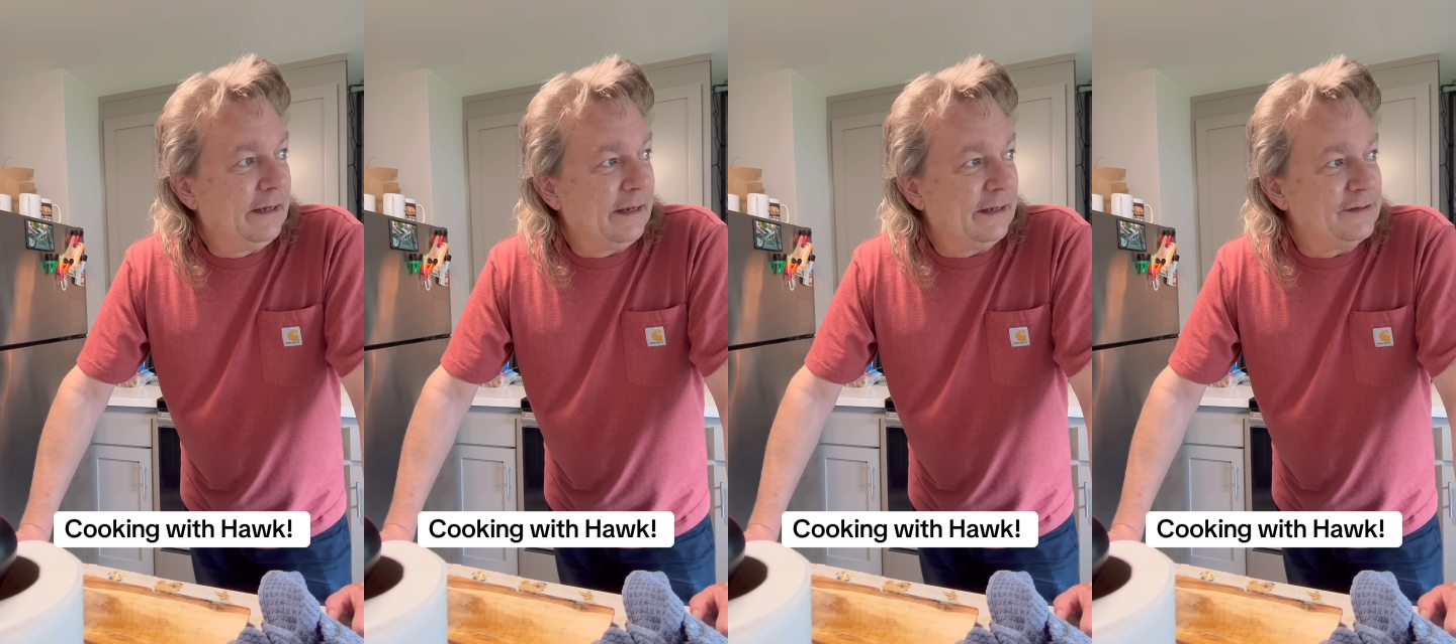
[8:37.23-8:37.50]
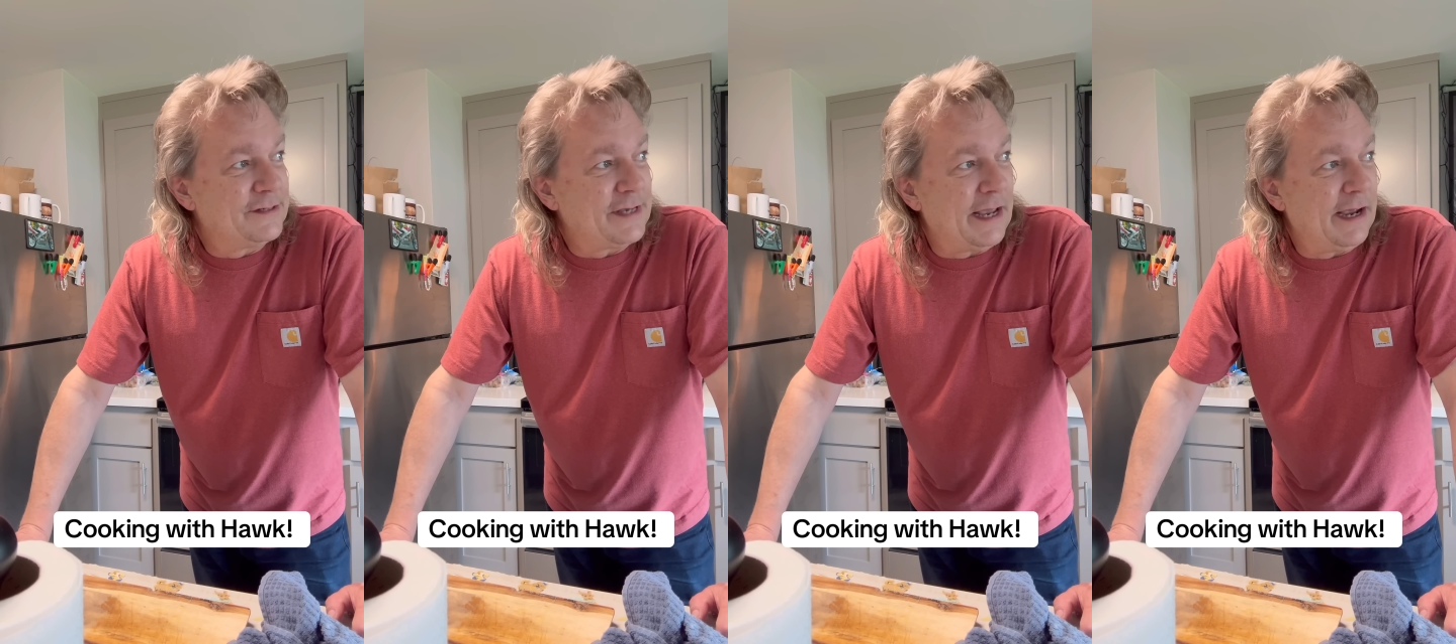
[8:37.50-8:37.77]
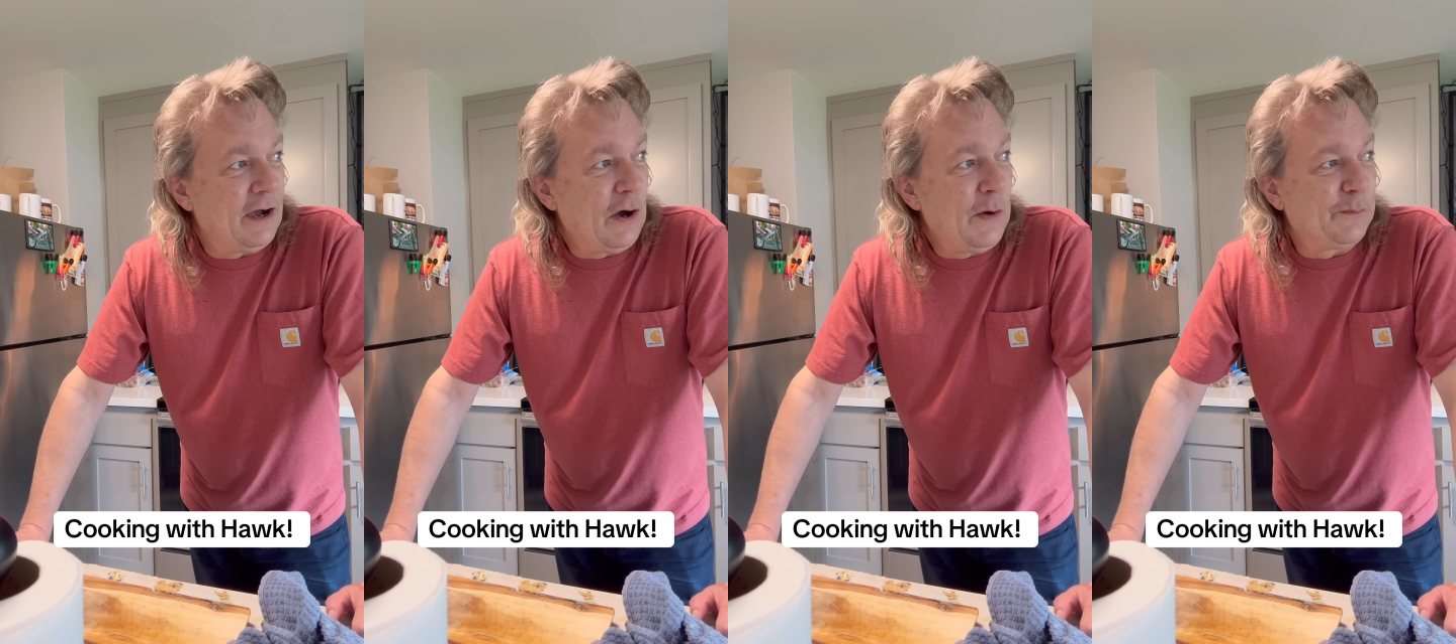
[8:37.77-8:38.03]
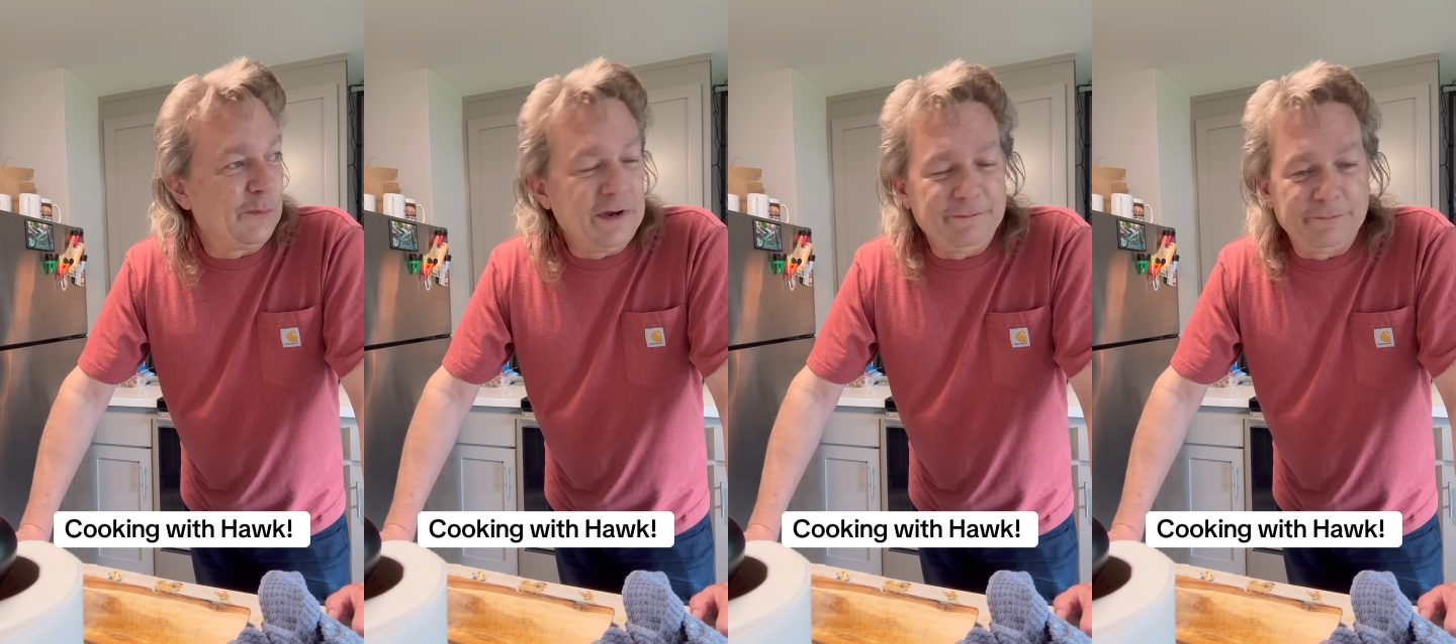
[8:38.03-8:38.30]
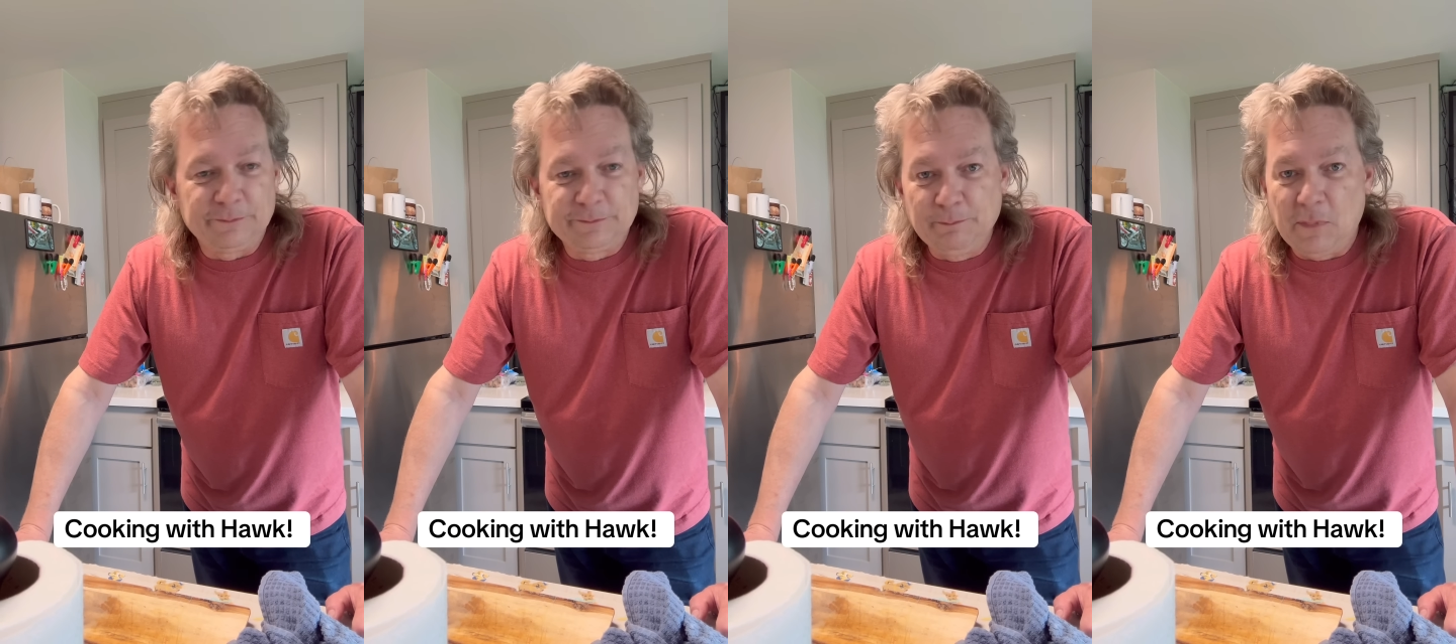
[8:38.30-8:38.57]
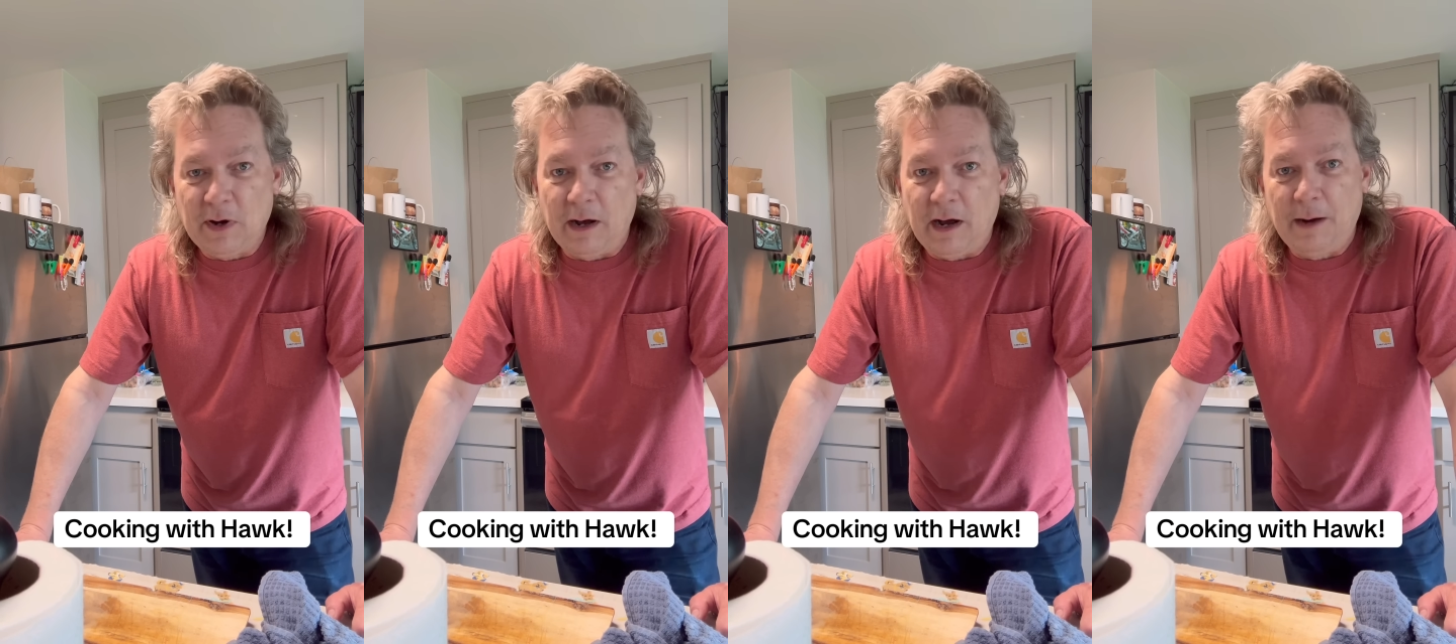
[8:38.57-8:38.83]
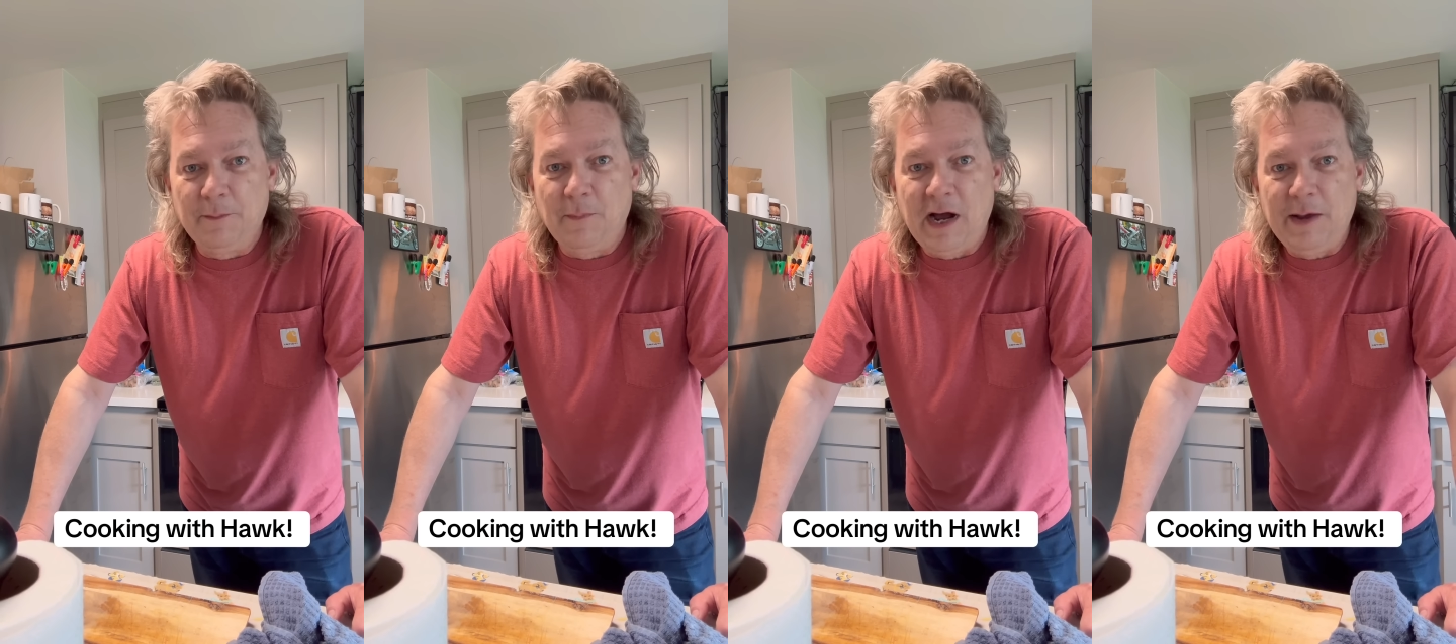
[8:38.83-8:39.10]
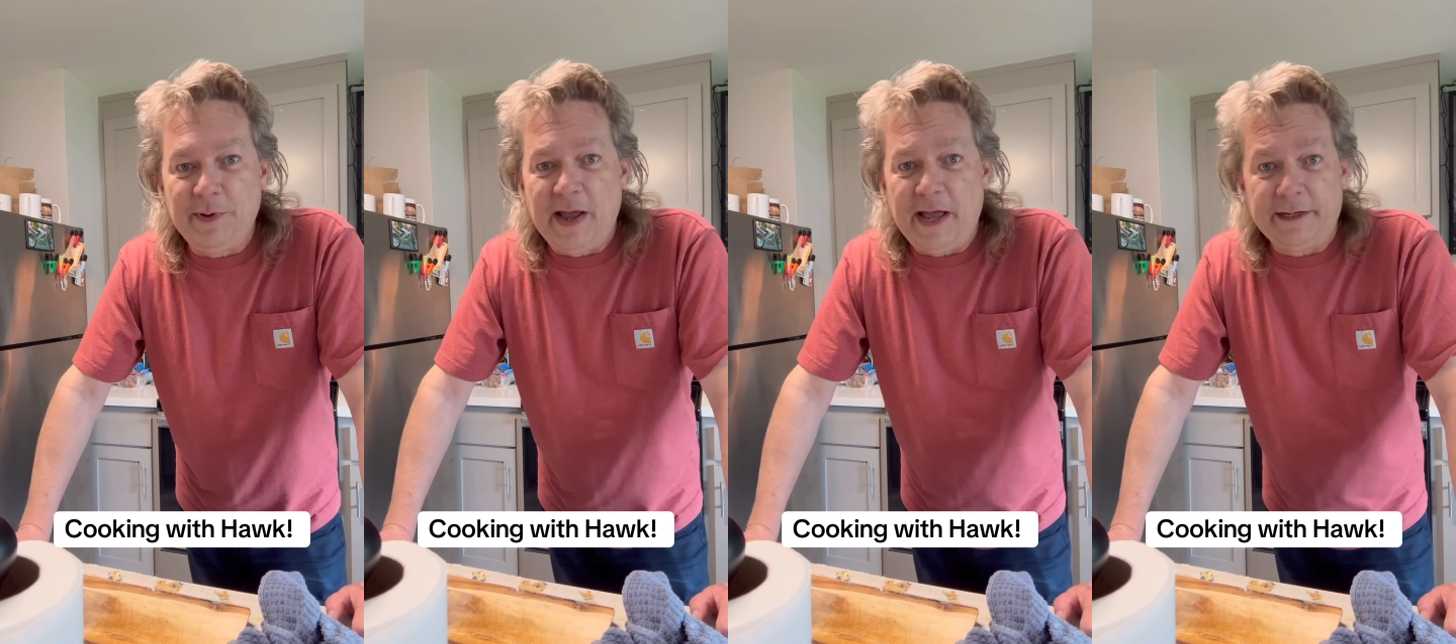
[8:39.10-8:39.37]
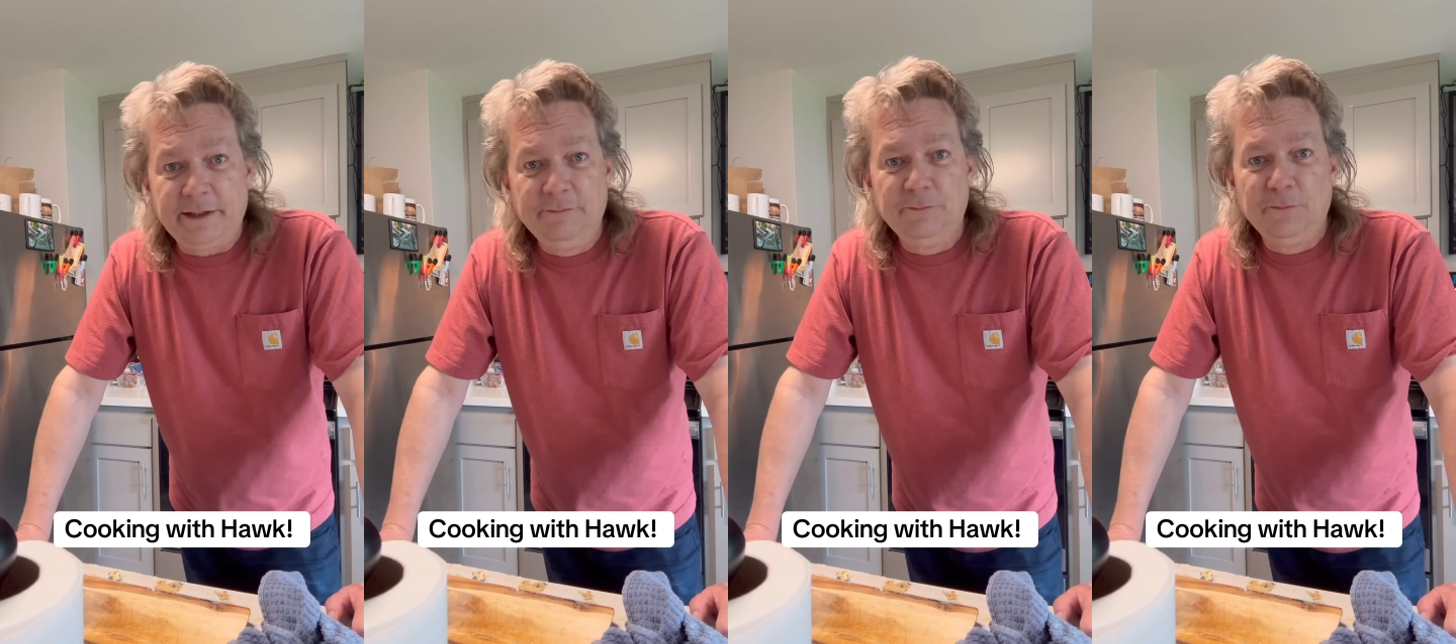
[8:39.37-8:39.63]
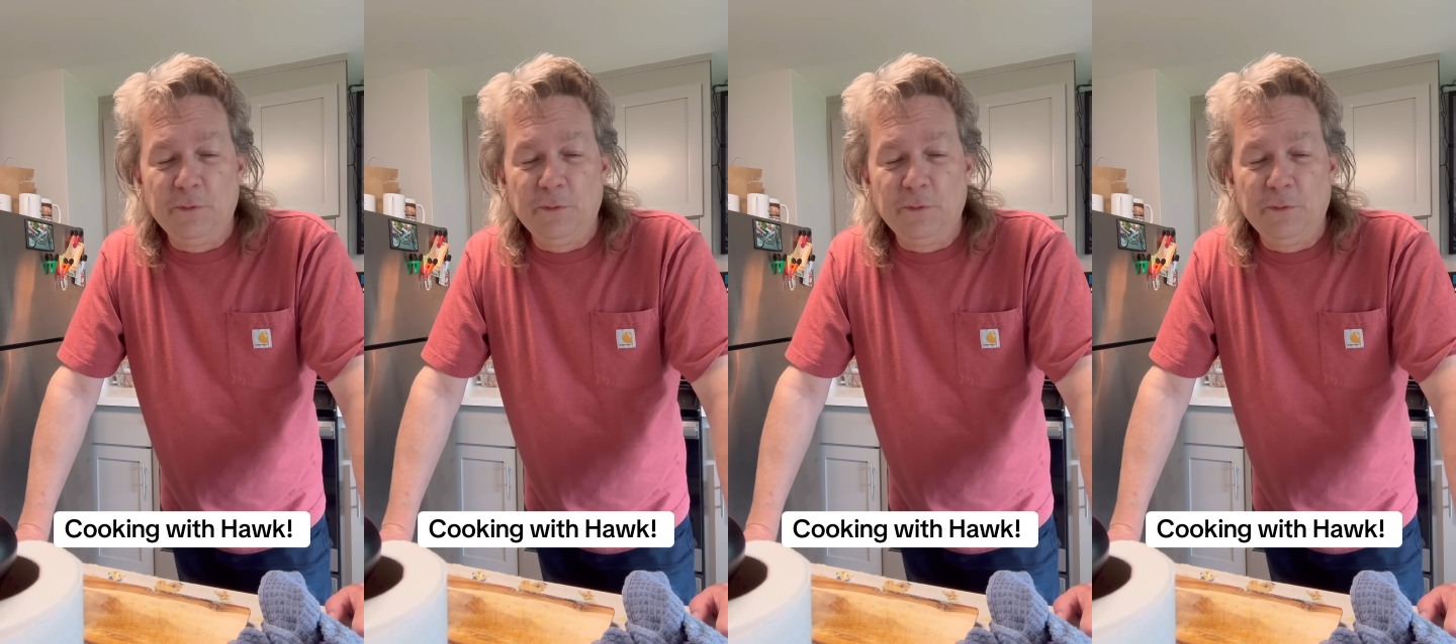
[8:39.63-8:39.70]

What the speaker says: and say, oh, my bad,